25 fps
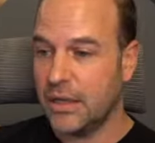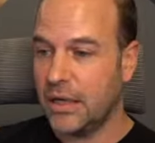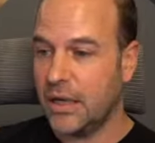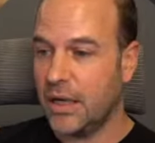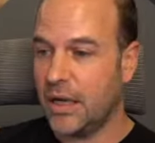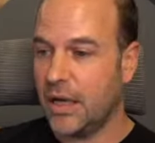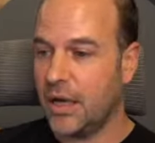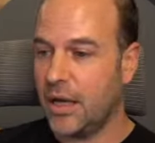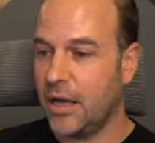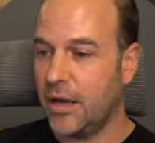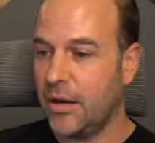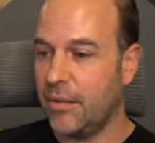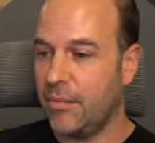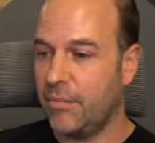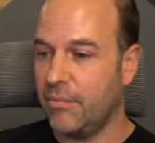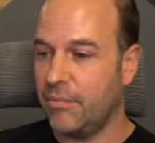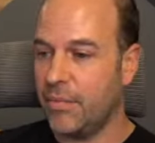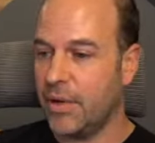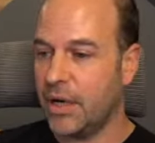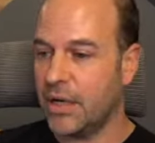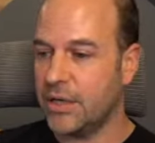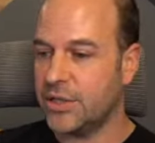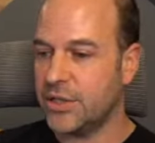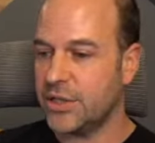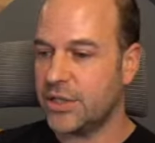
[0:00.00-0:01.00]

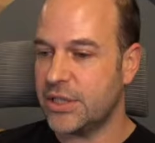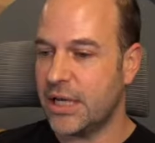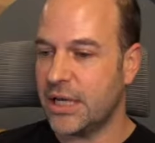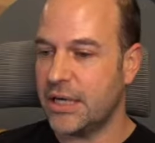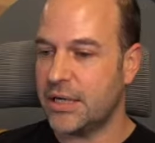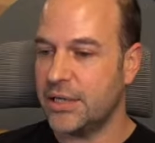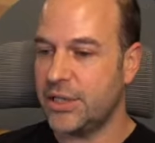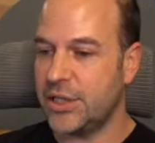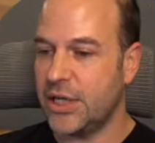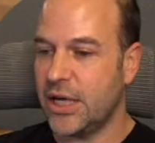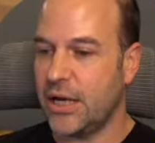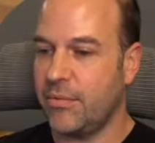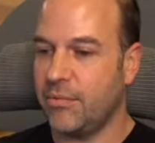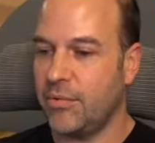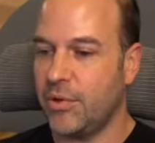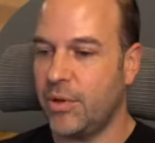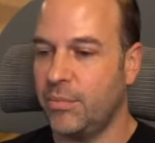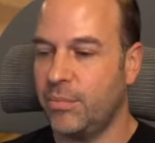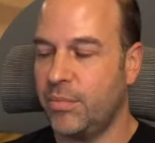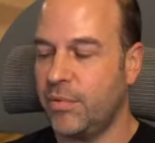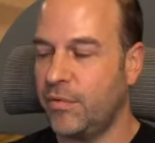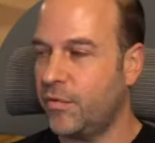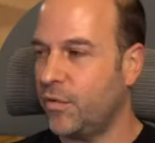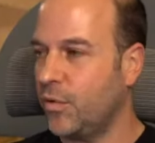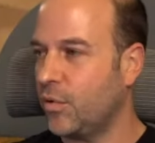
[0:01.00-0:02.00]
I just had a chat with
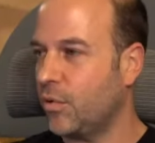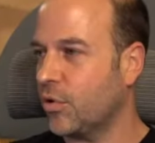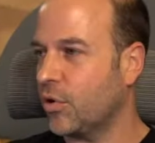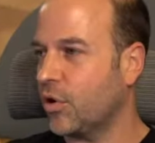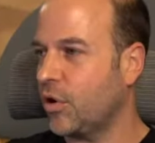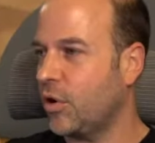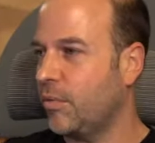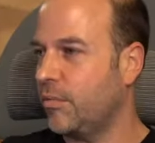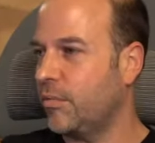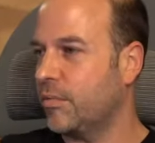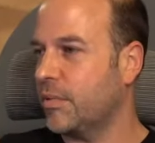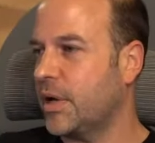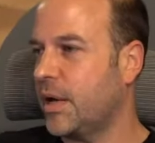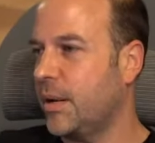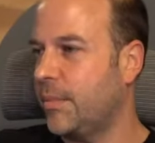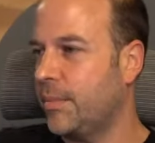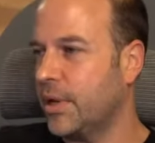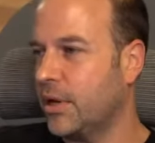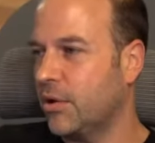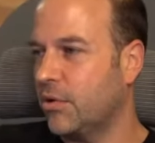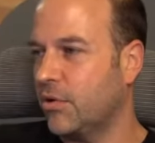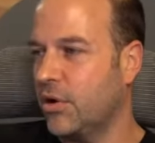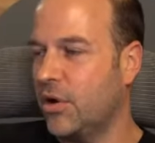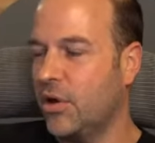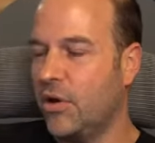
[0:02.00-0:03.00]
them before
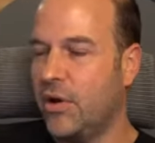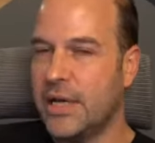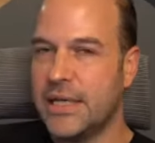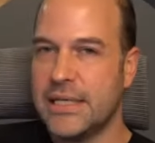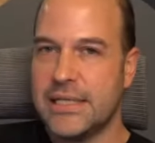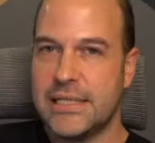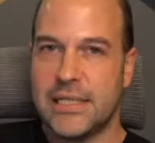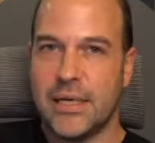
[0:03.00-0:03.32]
coming online.